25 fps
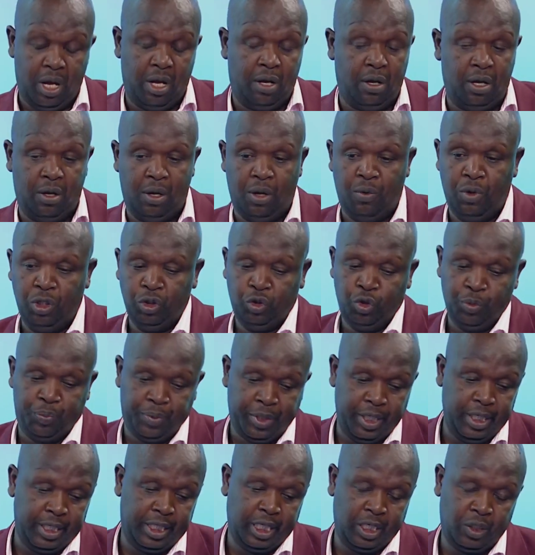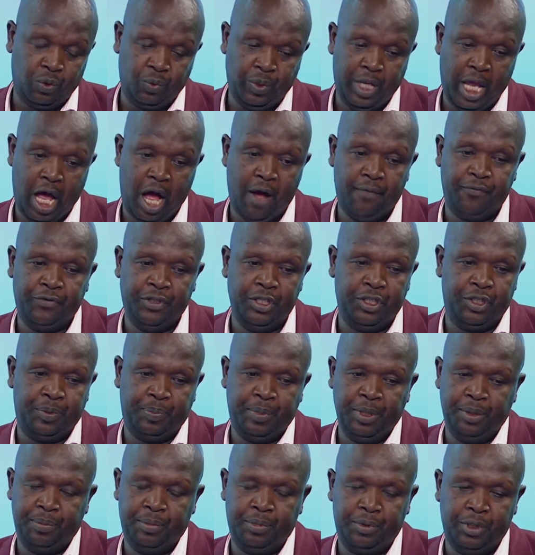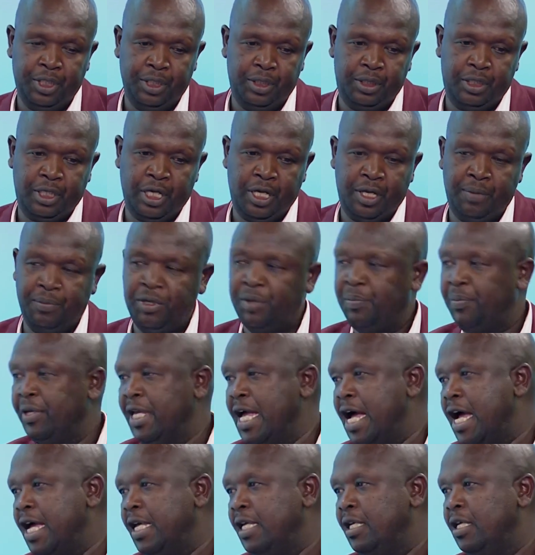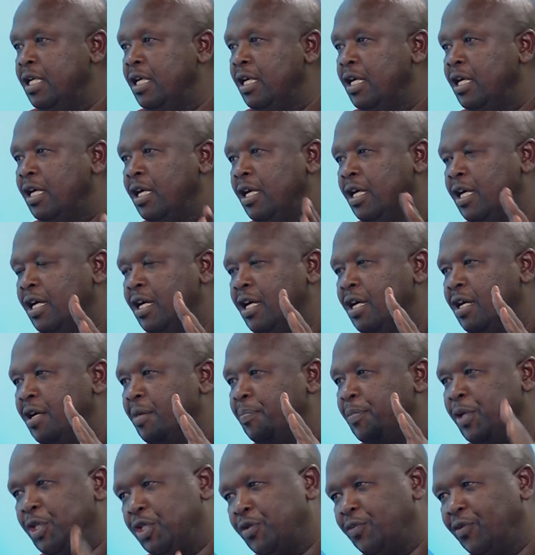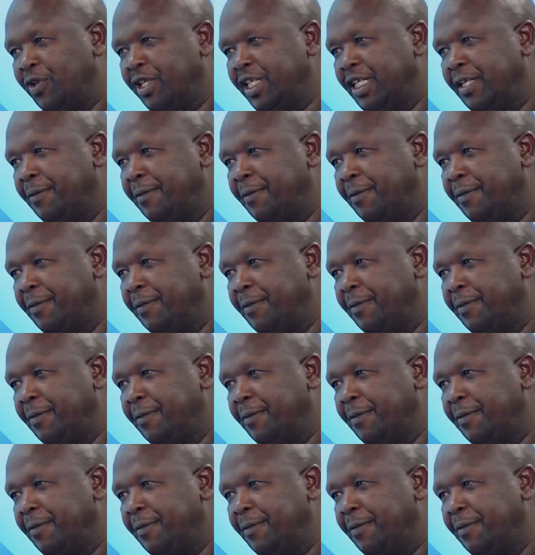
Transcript: I want to pray that we have BBI peacefully.